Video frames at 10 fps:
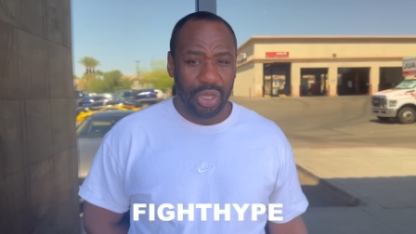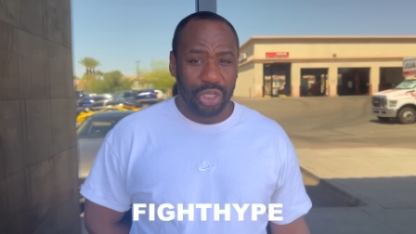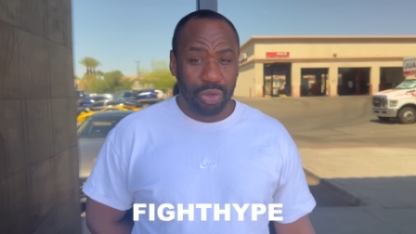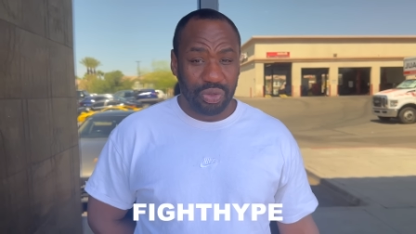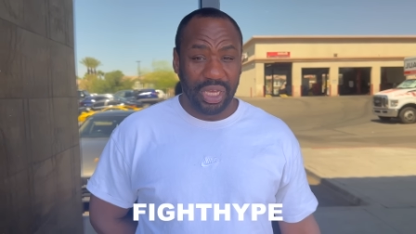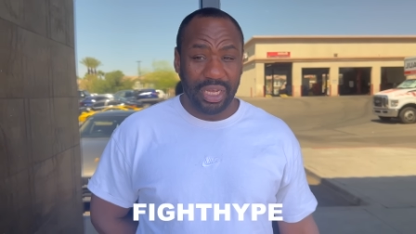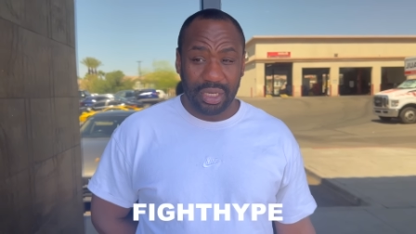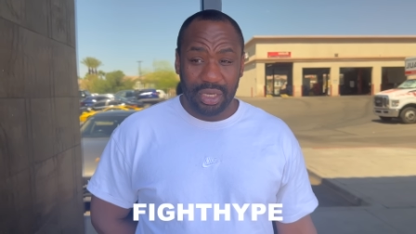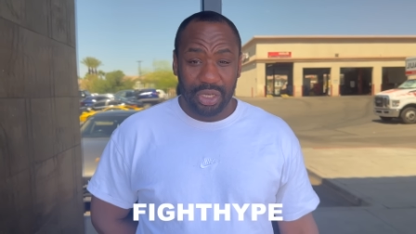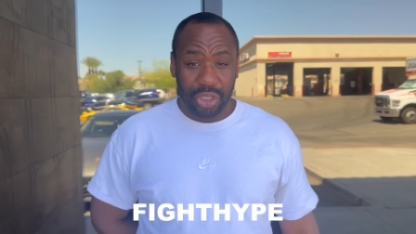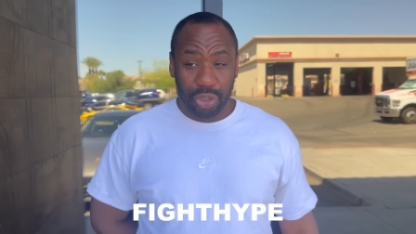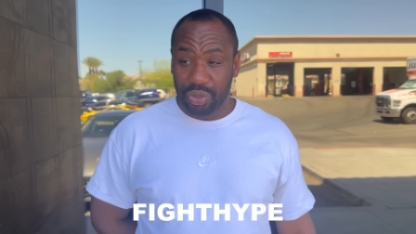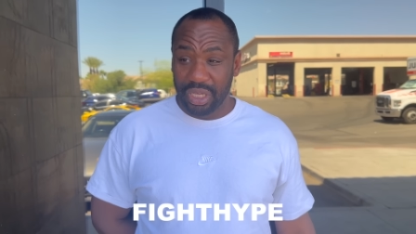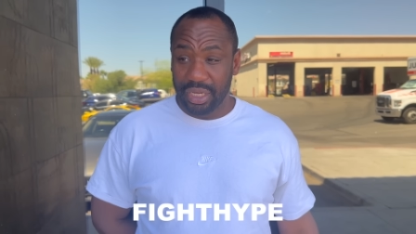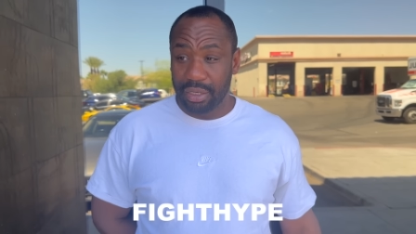You think you
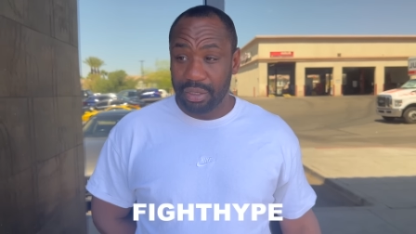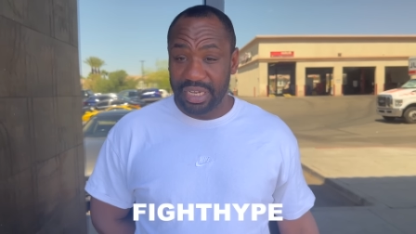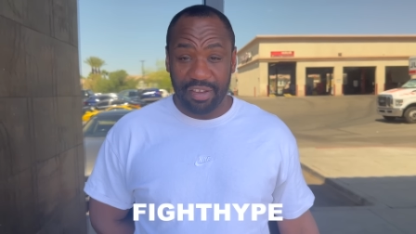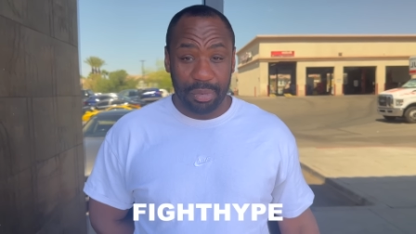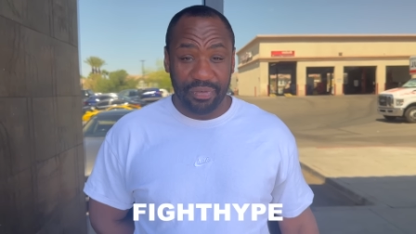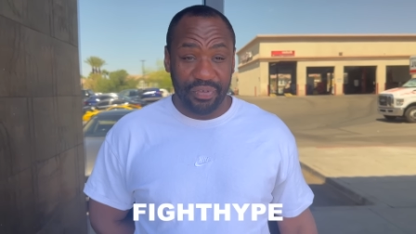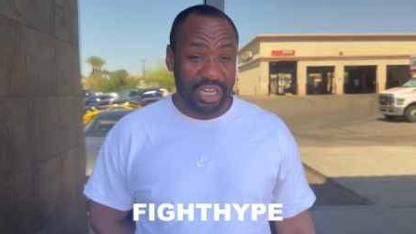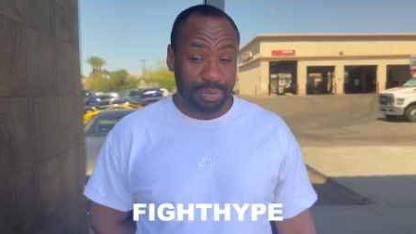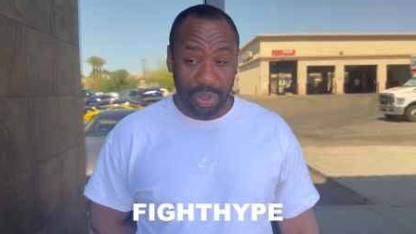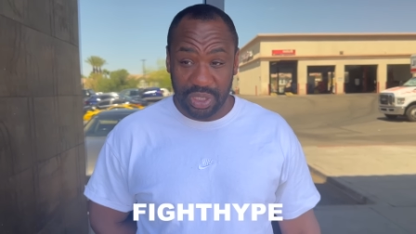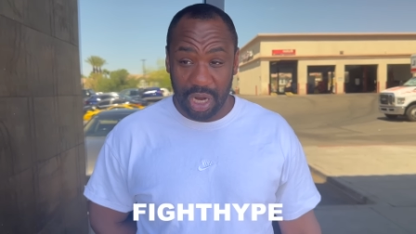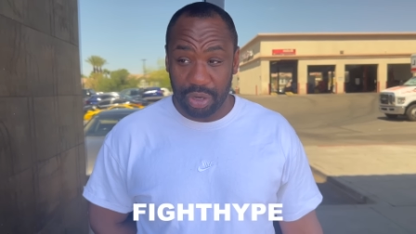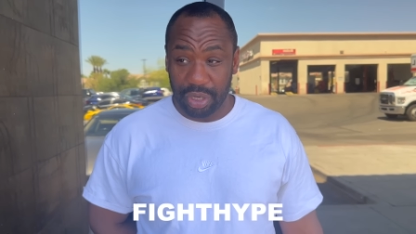think David Benavidez punched harder